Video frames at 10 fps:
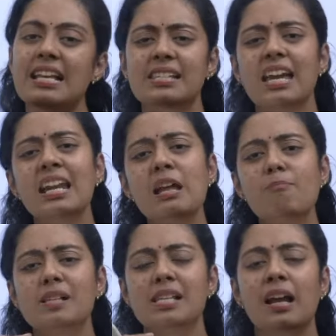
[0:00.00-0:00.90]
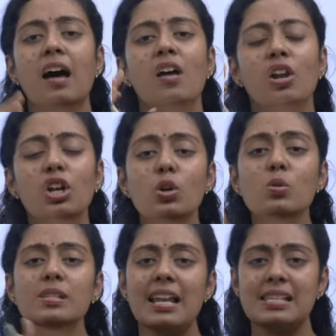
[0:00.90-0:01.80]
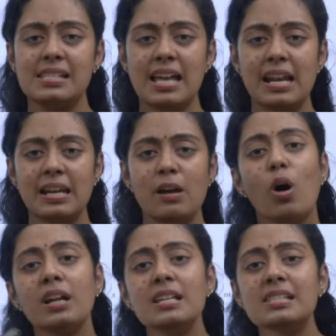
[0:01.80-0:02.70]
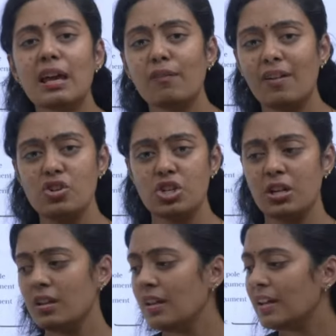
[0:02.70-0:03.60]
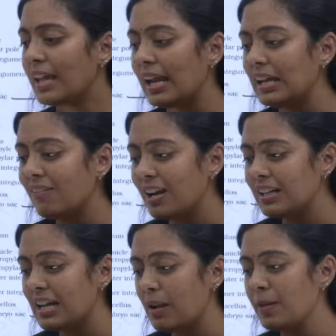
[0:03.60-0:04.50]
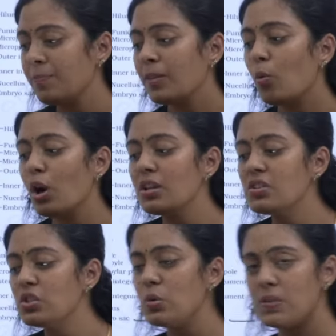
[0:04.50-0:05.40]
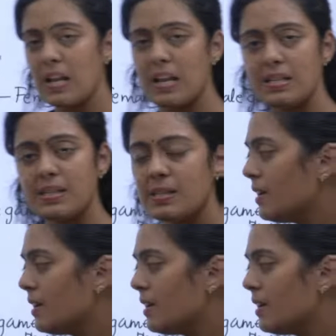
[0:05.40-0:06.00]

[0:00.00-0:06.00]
Enna pasangala new cells na enna, what is their function? Can anyone tell me what is new cells?